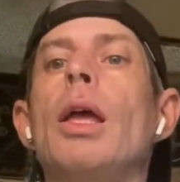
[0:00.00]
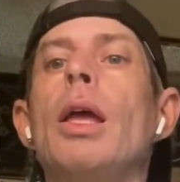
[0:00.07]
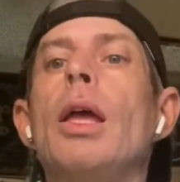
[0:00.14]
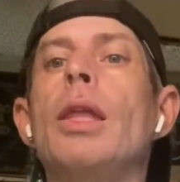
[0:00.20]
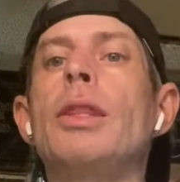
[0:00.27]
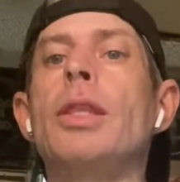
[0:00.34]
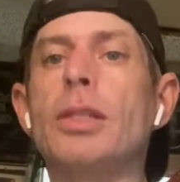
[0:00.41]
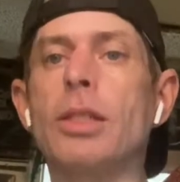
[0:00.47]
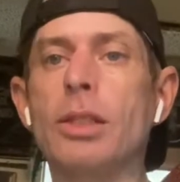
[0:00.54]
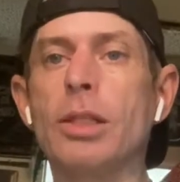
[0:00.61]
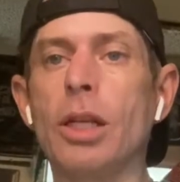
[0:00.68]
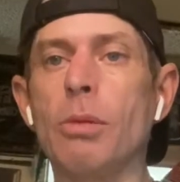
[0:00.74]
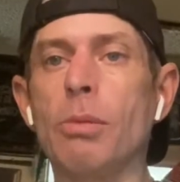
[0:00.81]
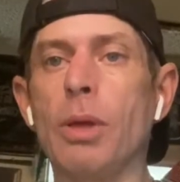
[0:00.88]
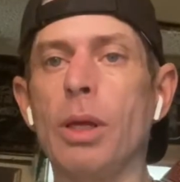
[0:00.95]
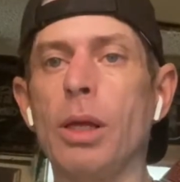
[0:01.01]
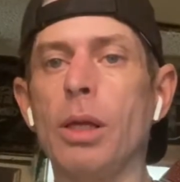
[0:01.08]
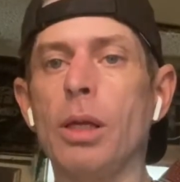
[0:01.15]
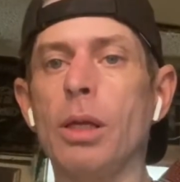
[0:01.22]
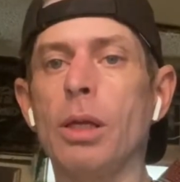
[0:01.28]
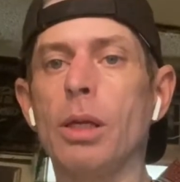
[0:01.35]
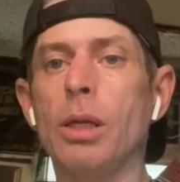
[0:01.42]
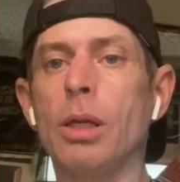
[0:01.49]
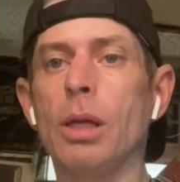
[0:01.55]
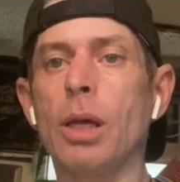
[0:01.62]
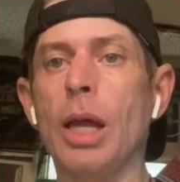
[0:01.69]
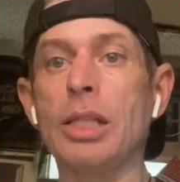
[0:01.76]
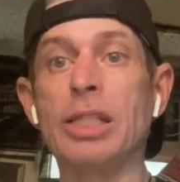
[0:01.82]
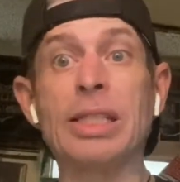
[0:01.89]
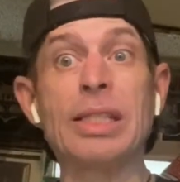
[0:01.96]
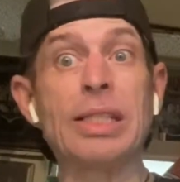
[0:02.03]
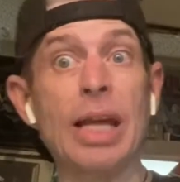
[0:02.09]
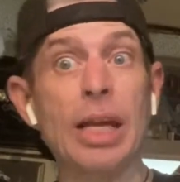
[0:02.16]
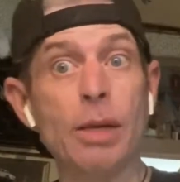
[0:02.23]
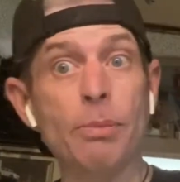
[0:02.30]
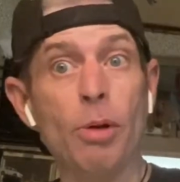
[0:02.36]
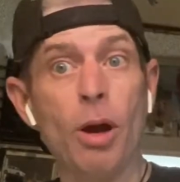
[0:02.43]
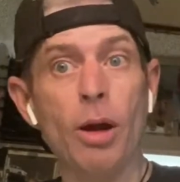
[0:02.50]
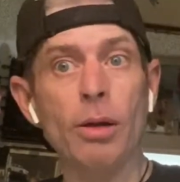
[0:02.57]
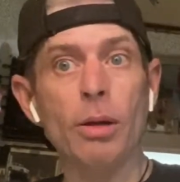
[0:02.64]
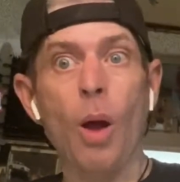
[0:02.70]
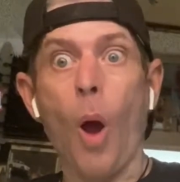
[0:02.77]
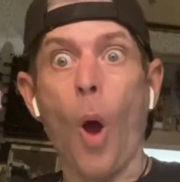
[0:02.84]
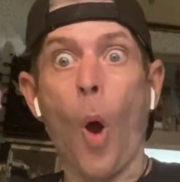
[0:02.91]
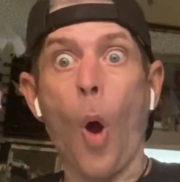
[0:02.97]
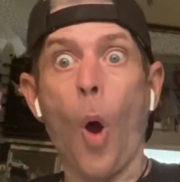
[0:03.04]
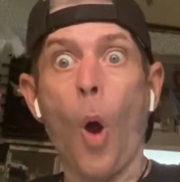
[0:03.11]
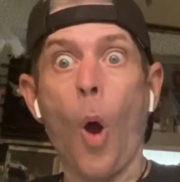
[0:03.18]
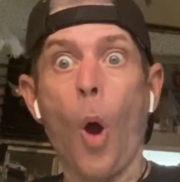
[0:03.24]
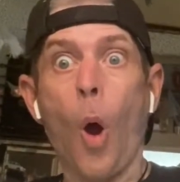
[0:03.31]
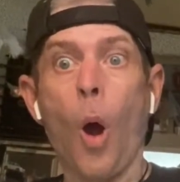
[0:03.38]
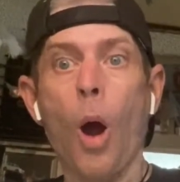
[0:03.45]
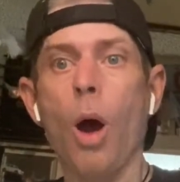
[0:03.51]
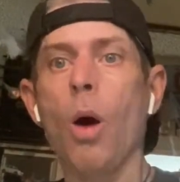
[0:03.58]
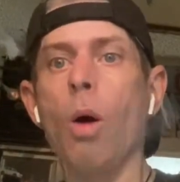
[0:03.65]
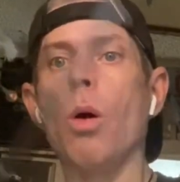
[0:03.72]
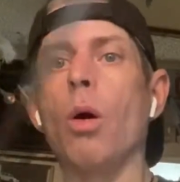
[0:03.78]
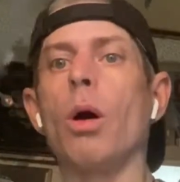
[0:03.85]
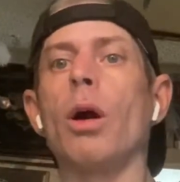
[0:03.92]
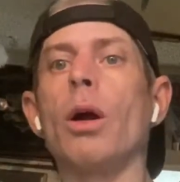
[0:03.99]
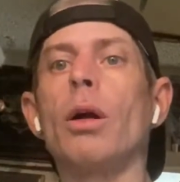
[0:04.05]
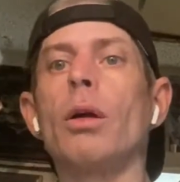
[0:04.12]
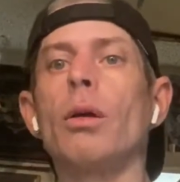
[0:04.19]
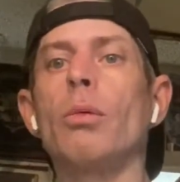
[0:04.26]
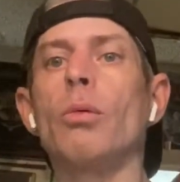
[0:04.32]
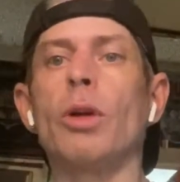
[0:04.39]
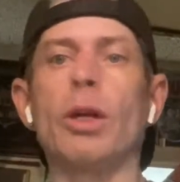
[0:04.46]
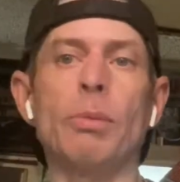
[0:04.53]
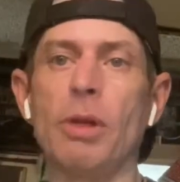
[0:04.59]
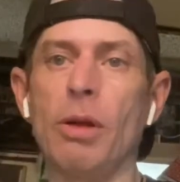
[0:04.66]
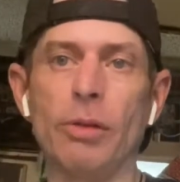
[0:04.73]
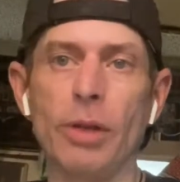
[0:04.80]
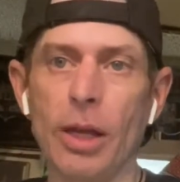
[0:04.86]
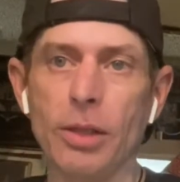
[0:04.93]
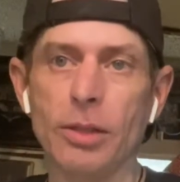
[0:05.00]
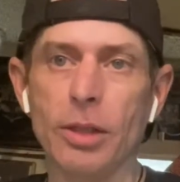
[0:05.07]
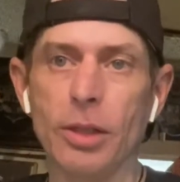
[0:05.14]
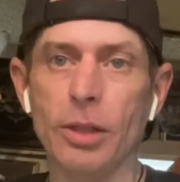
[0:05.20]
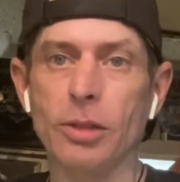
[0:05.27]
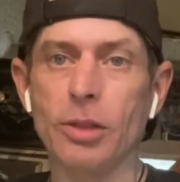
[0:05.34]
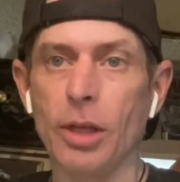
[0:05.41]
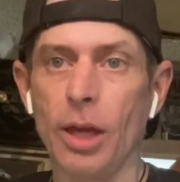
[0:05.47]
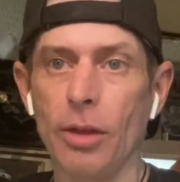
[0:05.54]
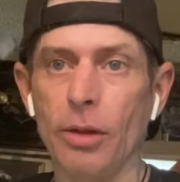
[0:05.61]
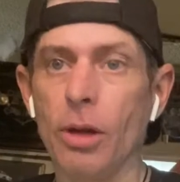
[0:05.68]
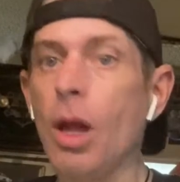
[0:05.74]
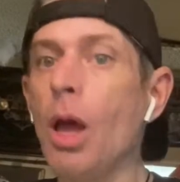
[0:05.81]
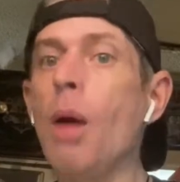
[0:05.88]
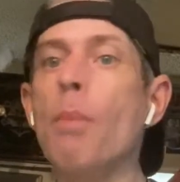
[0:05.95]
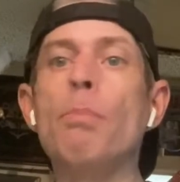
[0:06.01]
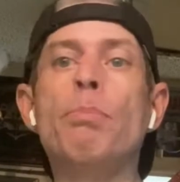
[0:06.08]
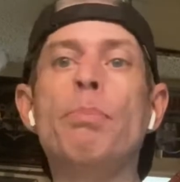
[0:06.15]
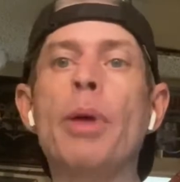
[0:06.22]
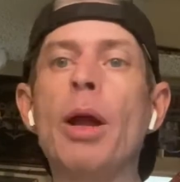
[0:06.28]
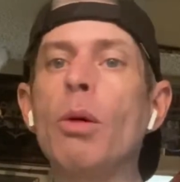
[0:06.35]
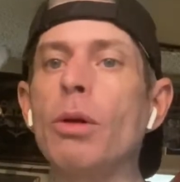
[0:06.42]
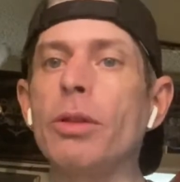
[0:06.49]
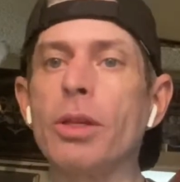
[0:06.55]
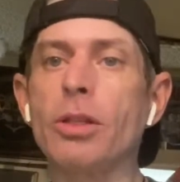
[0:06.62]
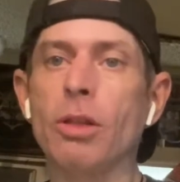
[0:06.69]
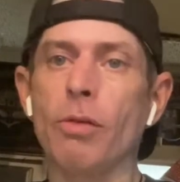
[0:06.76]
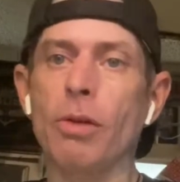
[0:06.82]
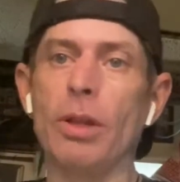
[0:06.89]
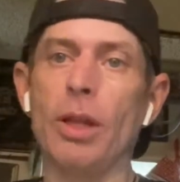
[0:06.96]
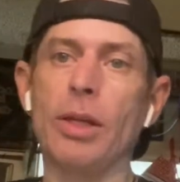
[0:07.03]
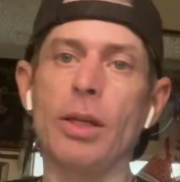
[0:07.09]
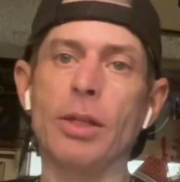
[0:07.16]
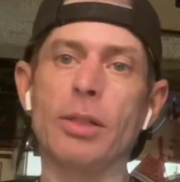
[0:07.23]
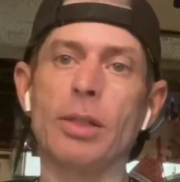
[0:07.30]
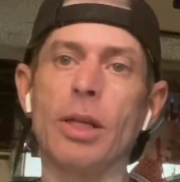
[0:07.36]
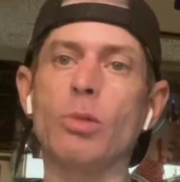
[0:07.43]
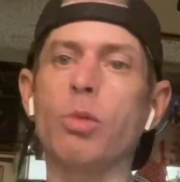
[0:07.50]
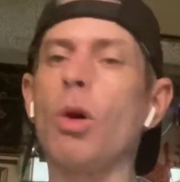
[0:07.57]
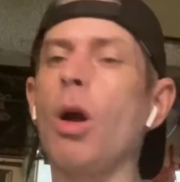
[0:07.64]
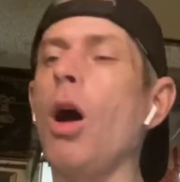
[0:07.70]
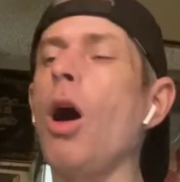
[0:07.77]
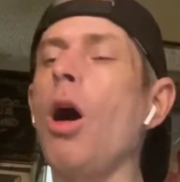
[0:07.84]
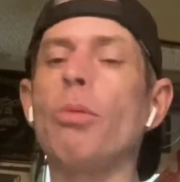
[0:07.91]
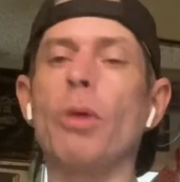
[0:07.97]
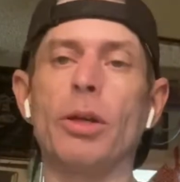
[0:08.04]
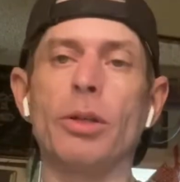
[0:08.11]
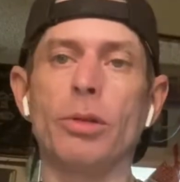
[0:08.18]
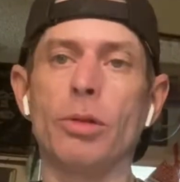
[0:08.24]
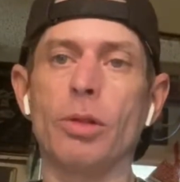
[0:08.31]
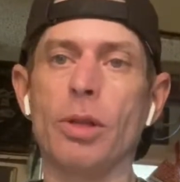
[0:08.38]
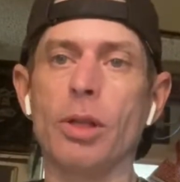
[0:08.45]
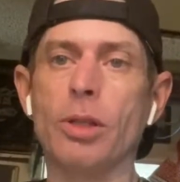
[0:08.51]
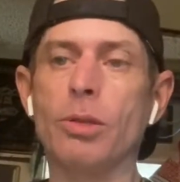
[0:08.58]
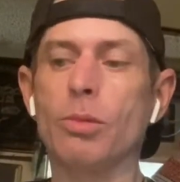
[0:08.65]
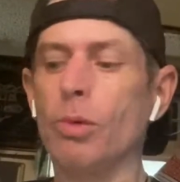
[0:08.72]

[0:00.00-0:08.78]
This is going to be a second part or we're going to be able to edit it together. Bear with us over at Late Nite Snax. We're all brand new to this.